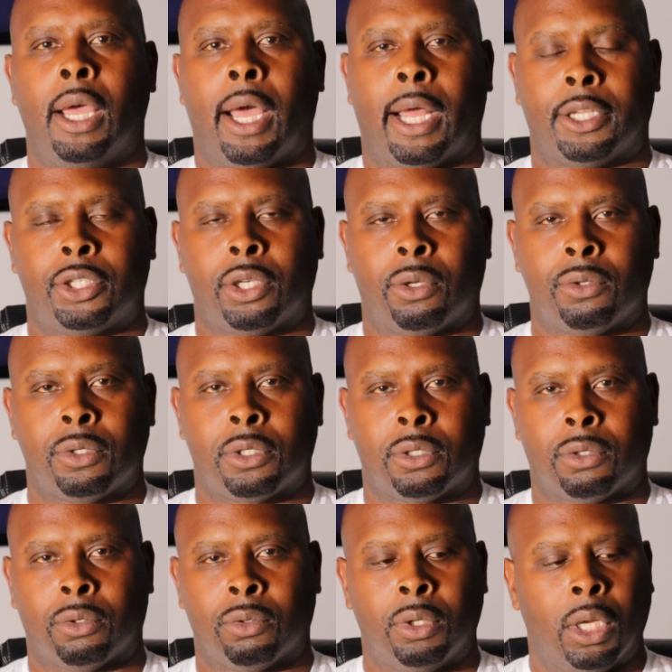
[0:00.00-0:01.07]
I chose
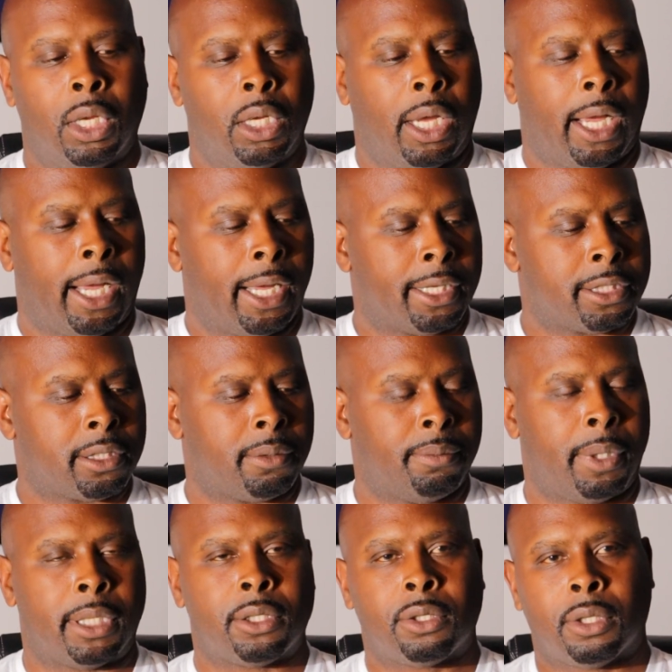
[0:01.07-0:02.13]
to
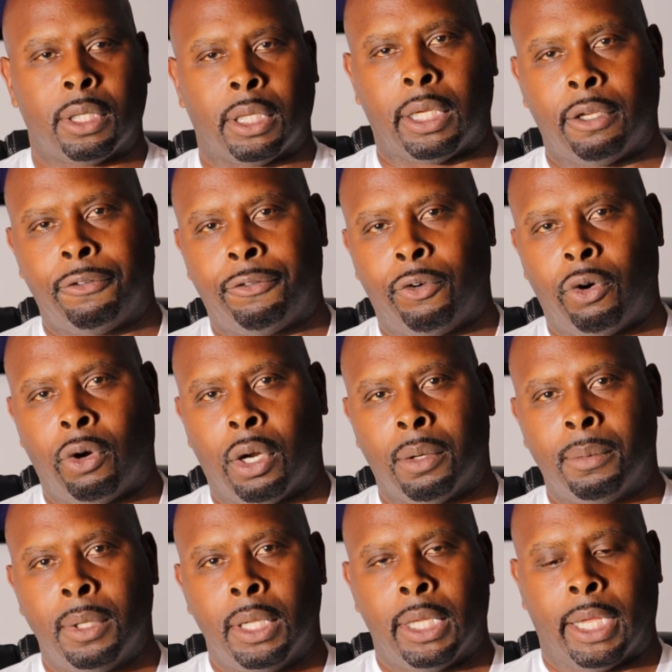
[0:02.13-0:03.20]
submit to E-form
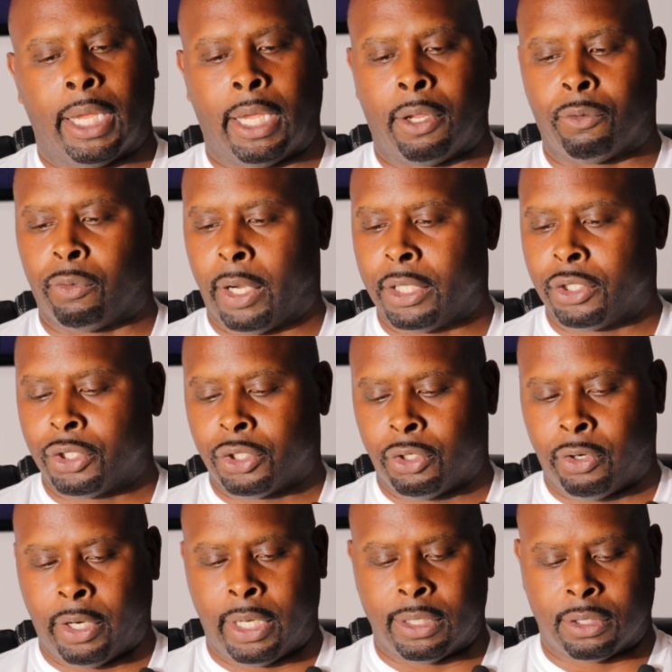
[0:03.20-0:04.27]
and
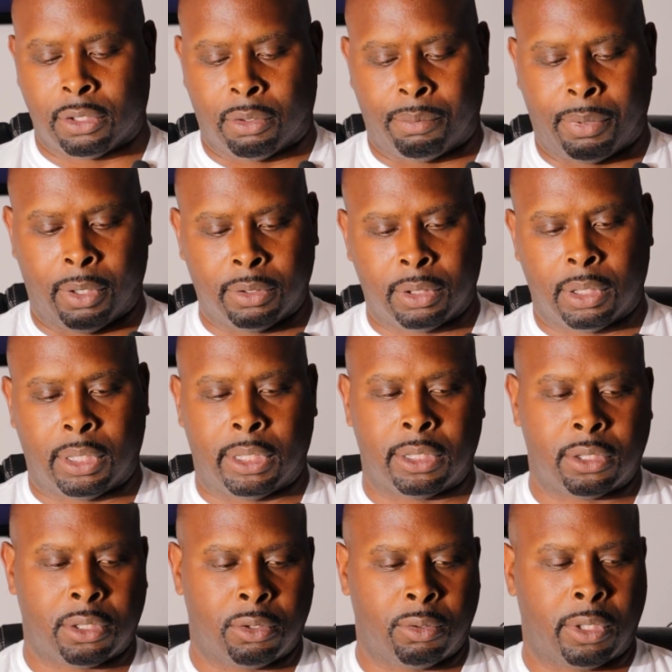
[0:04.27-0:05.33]
register it. So both of
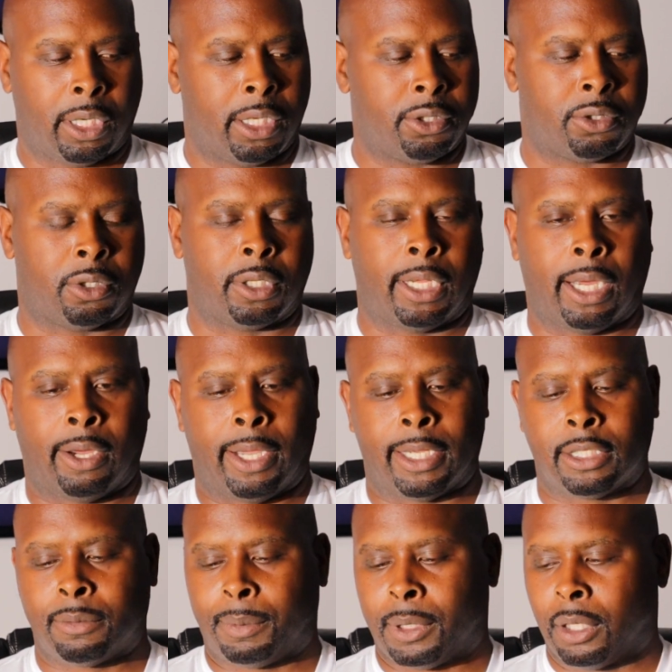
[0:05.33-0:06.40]
these two guns are now
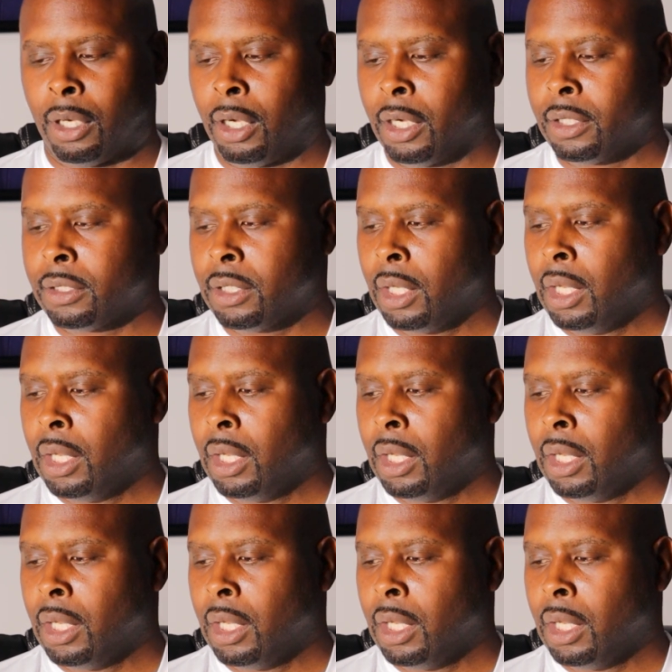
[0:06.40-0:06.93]
SBRs.